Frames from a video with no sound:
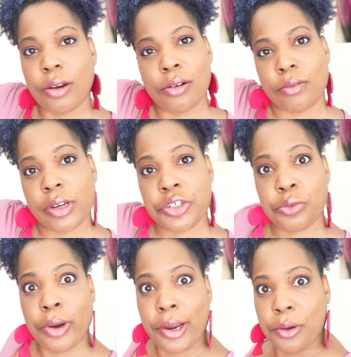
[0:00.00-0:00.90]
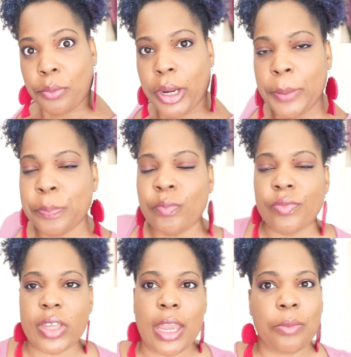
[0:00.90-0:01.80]
Go on, reach around, right?
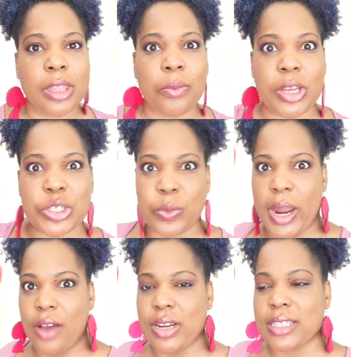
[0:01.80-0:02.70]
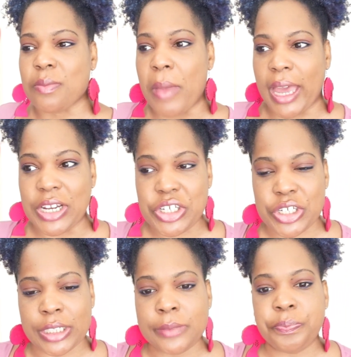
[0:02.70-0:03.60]
They can't really reach around as
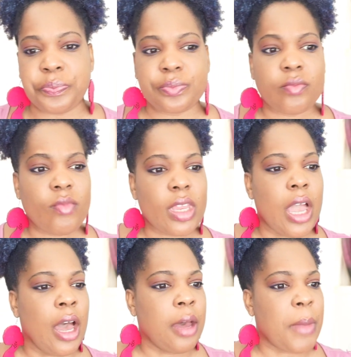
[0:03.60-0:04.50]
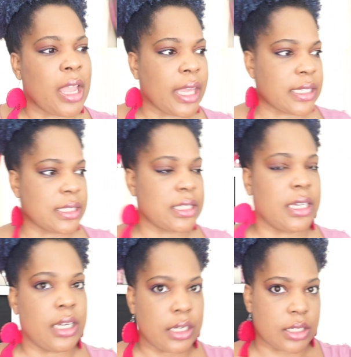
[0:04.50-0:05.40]
much. I like to
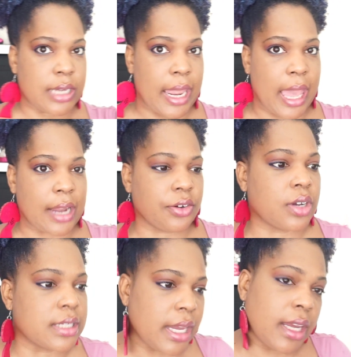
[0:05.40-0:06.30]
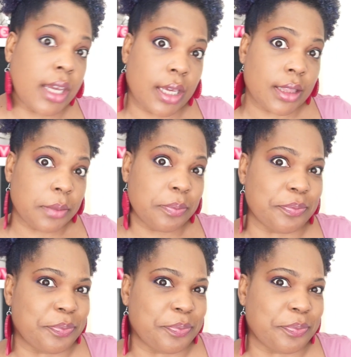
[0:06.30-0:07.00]
sit diagonal because I can kick them.